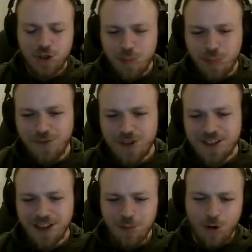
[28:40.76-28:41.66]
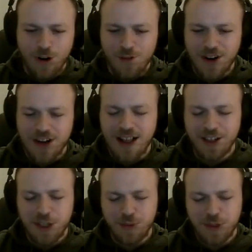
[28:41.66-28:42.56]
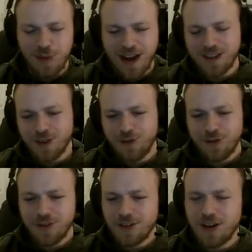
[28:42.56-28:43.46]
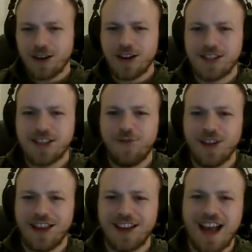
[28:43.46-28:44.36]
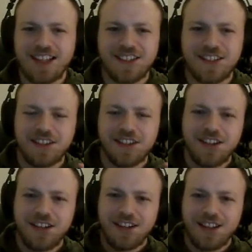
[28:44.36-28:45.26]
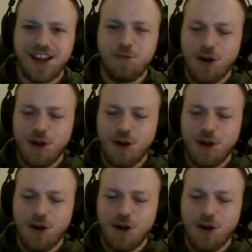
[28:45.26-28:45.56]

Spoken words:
Could you preface it more of a college perspective? Because I feel like that's like,